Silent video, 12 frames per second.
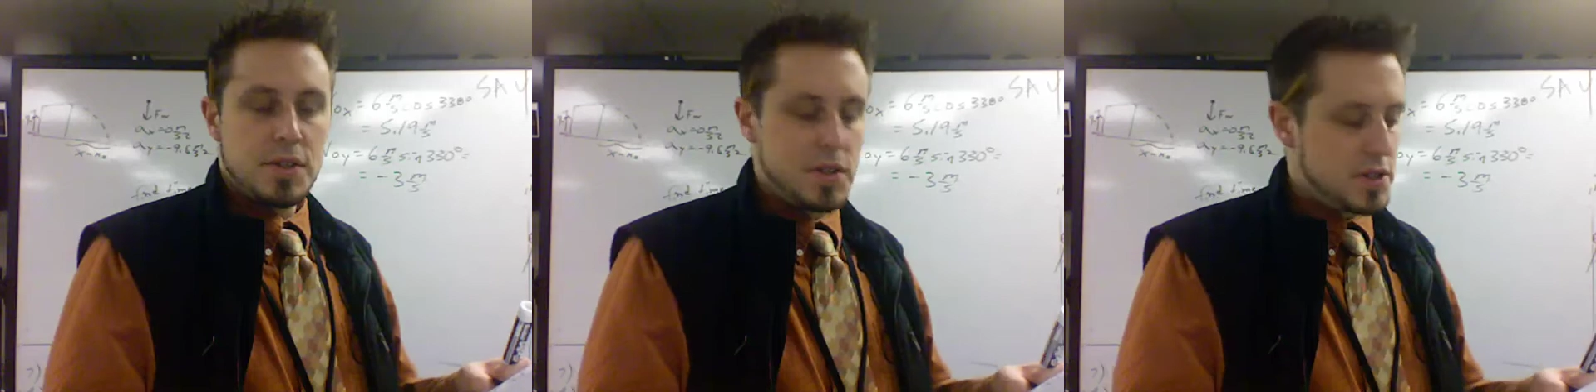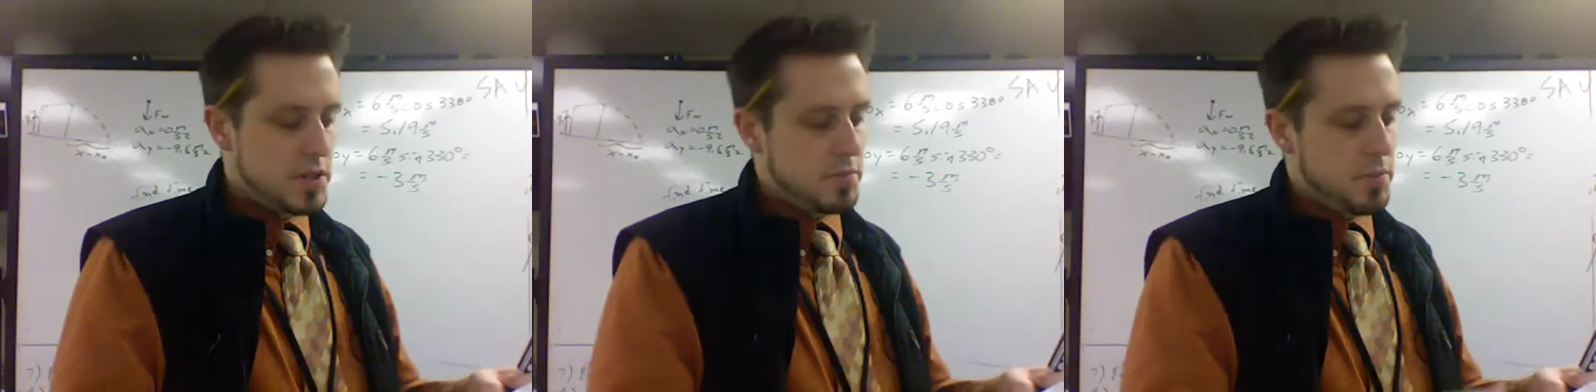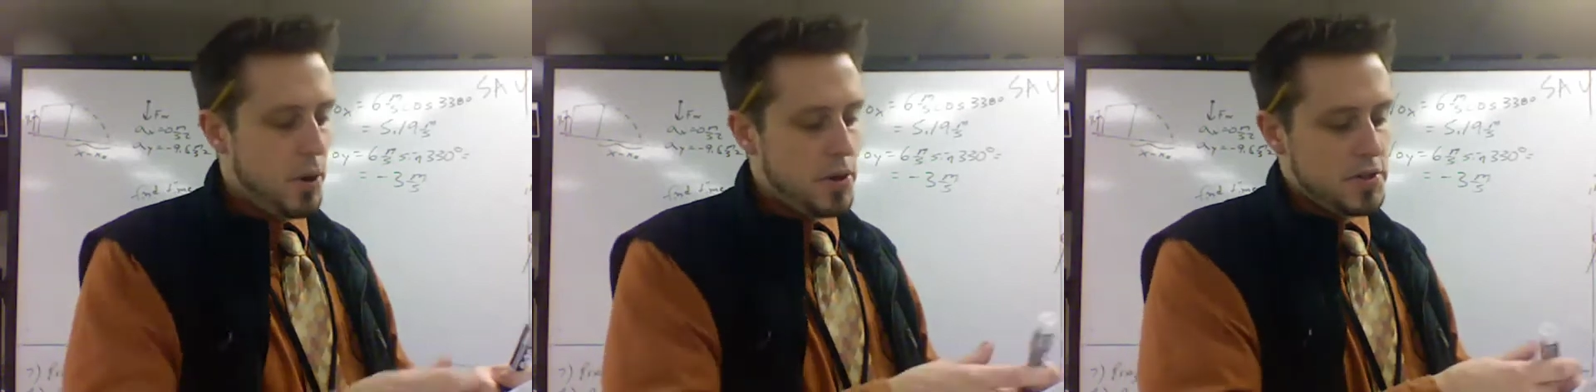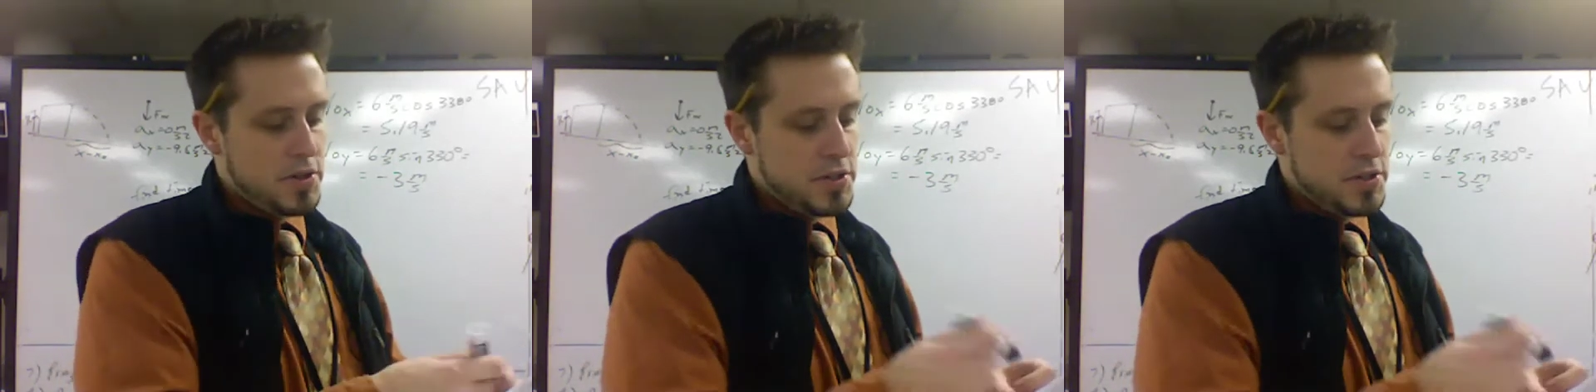So this is
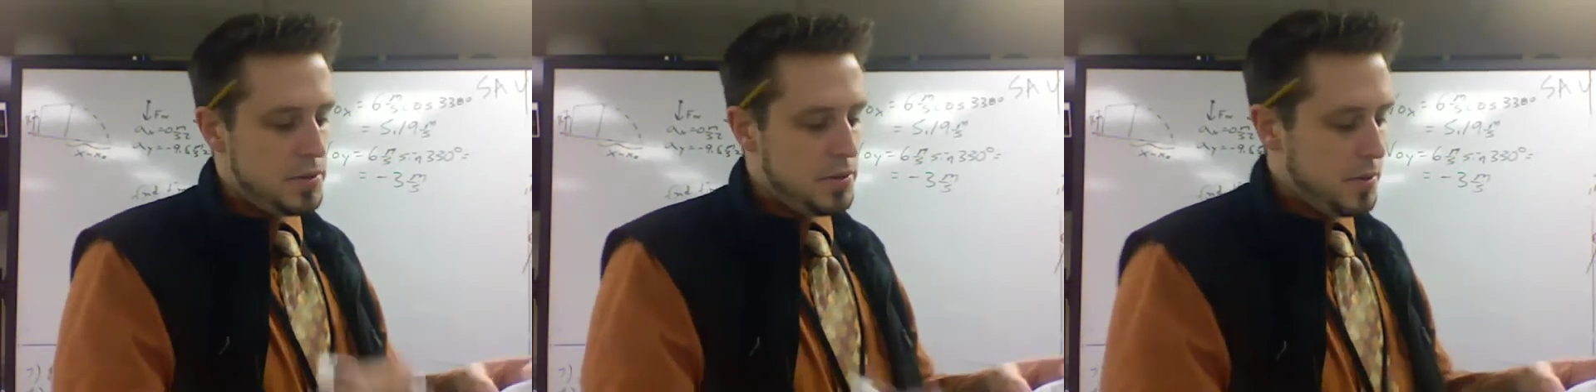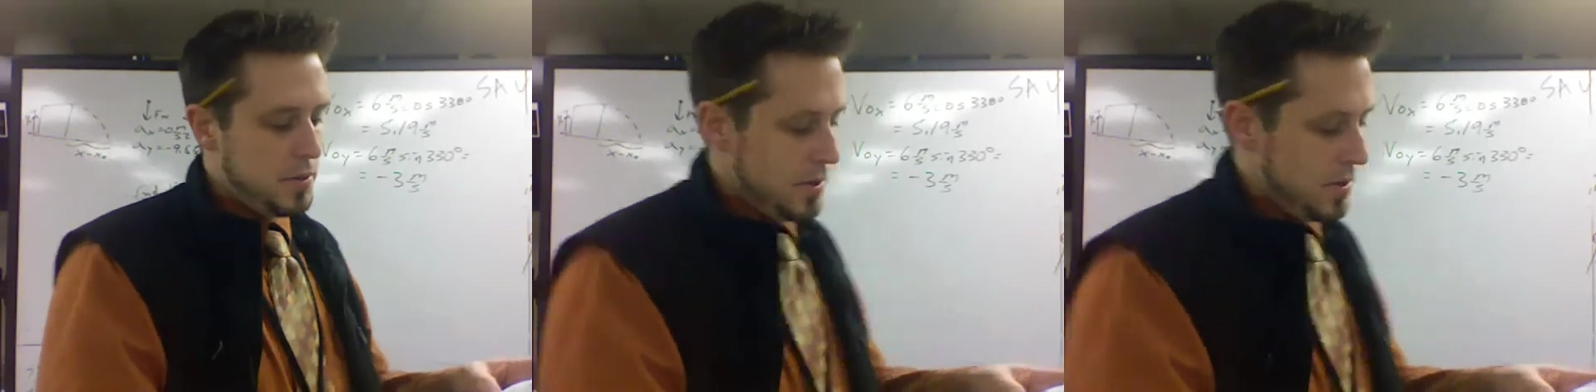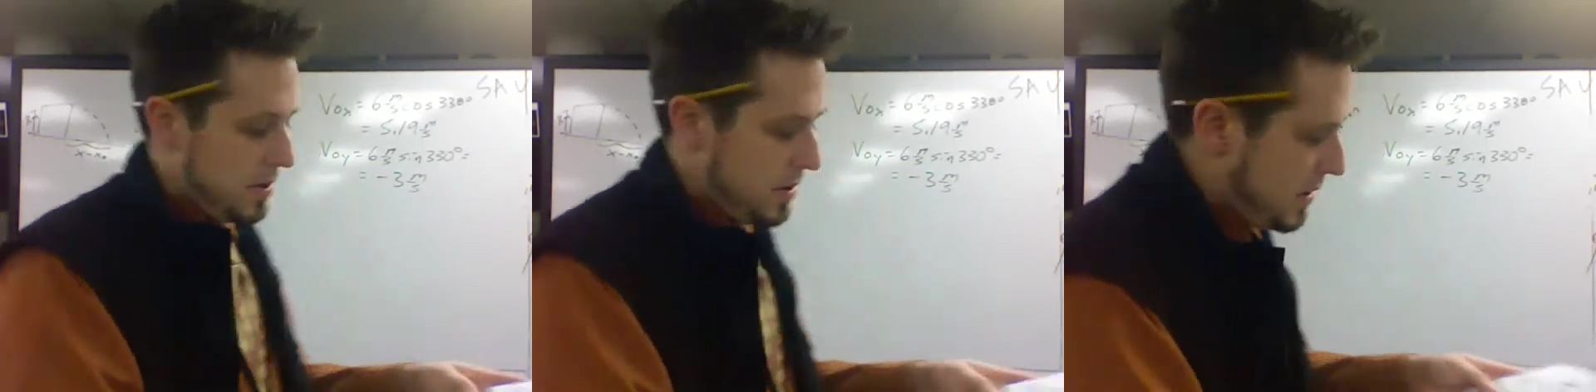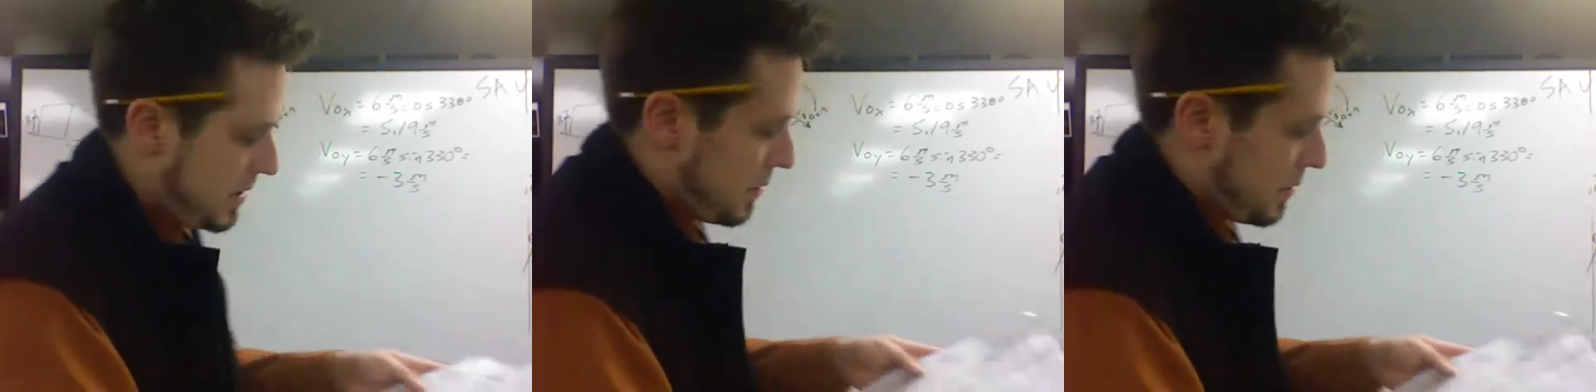part two.
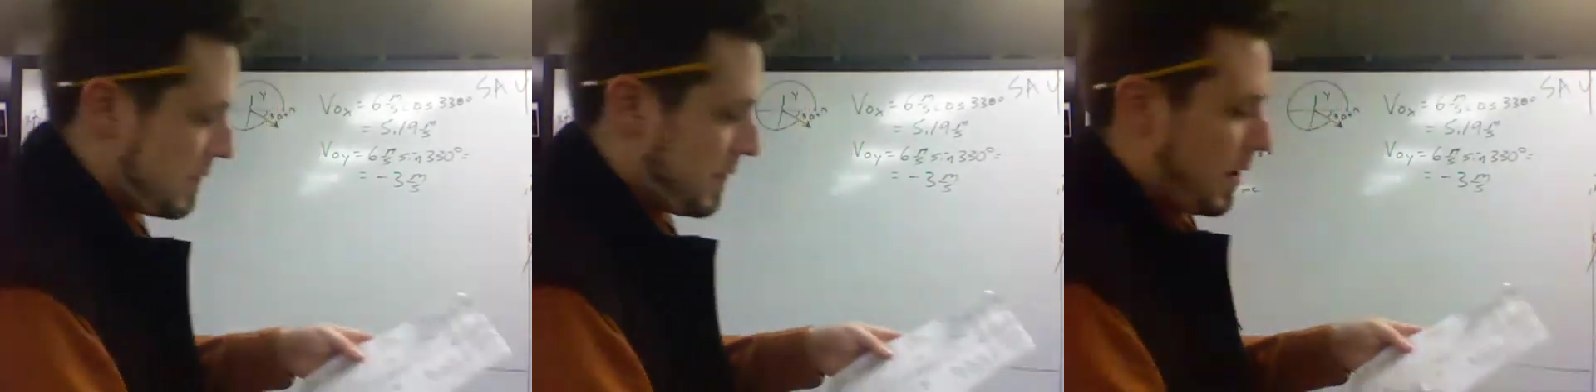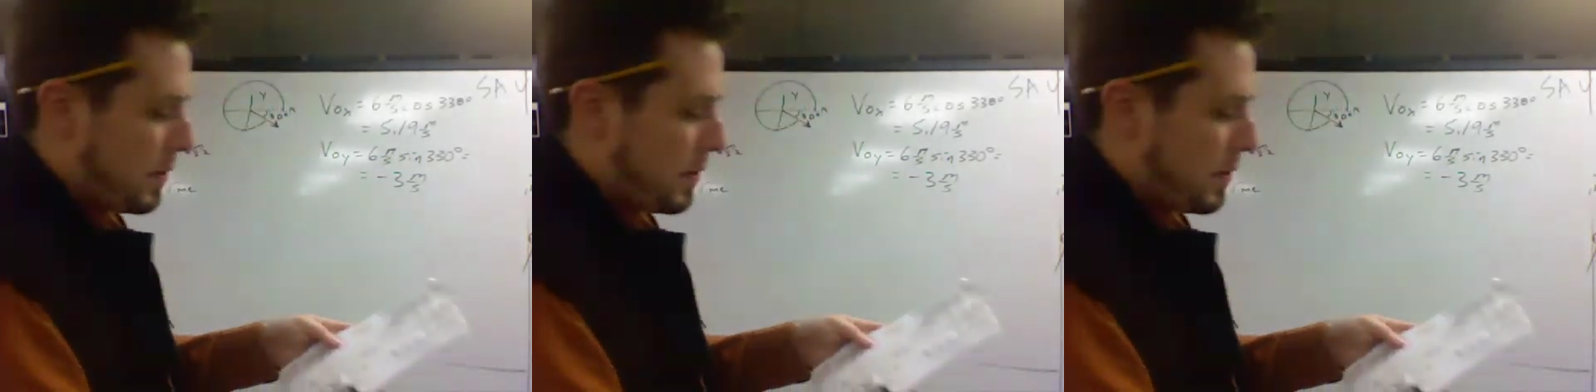We've